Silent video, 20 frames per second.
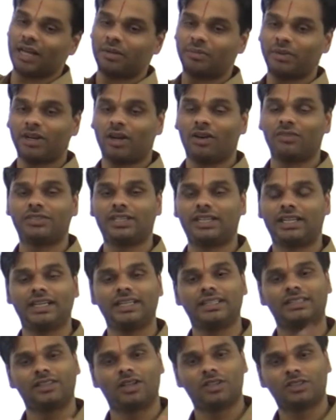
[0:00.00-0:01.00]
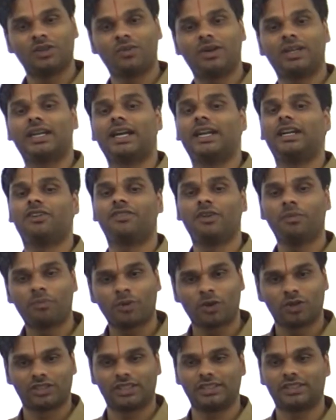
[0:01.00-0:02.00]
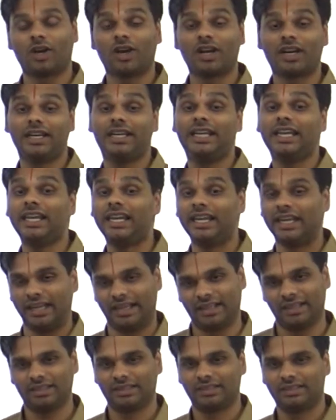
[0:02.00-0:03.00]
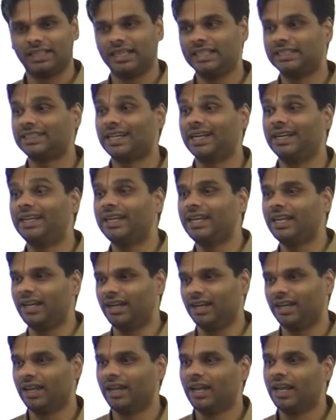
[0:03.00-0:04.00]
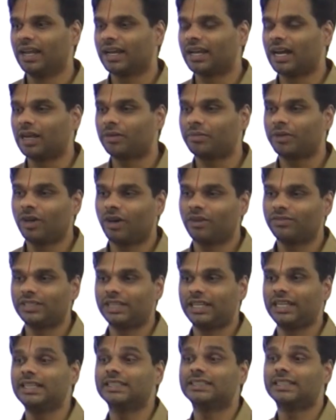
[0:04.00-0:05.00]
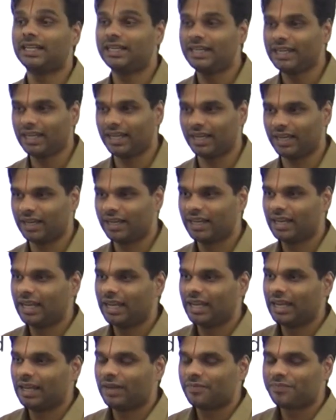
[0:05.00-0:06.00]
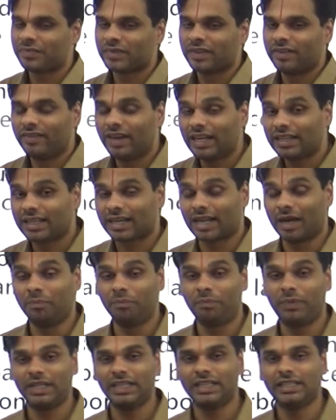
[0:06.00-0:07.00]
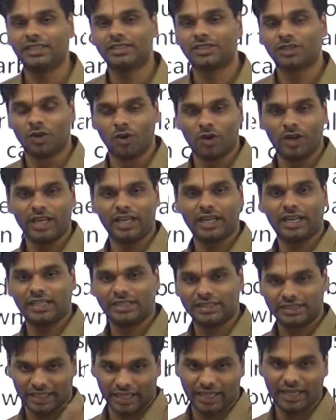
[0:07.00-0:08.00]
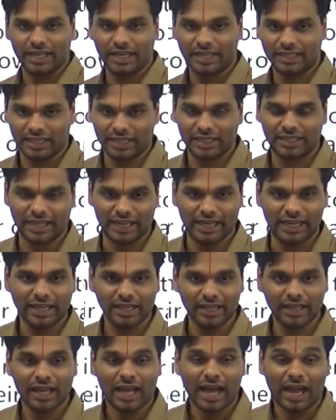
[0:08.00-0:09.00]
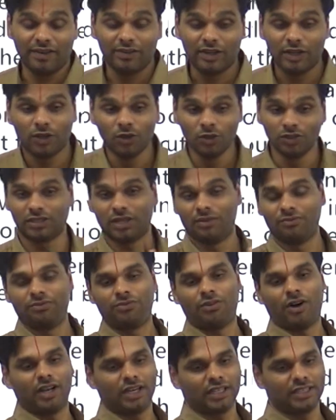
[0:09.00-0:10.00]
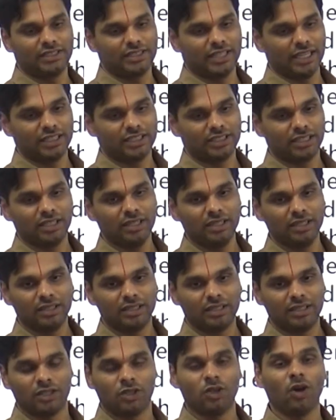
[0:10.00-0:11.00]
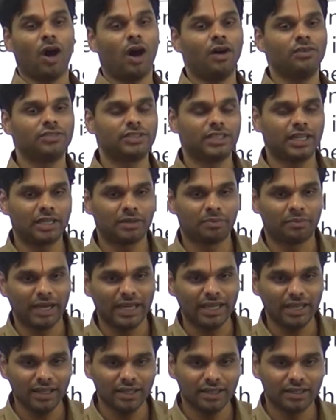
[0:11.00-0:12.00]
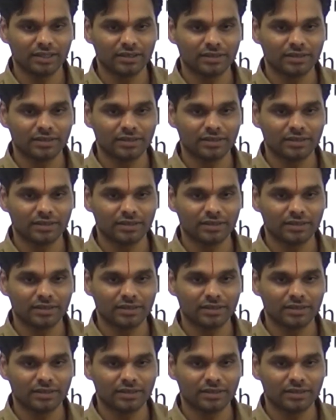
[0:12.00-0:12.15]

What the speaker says: Carbon offsetting is also one kind of a process or dealing. It's a deal. Carbon offsetting is a deal where the company is going and telling, I will do some forestation to offset my,